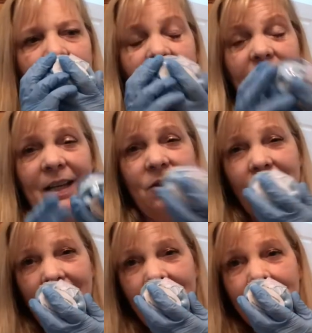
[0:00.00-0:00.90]
you can
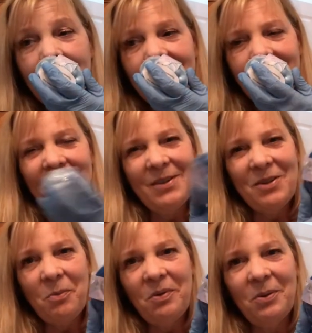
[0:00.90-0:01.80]
actually smell the
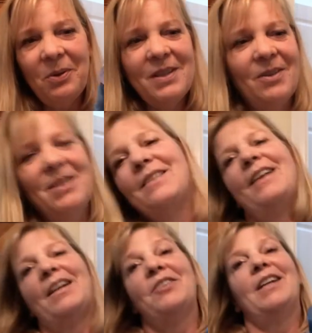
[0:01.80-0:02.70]
soap through it, so it's
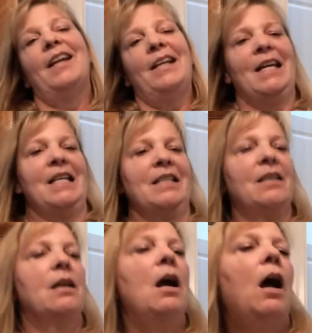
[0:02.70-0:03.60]
actually kind of nice.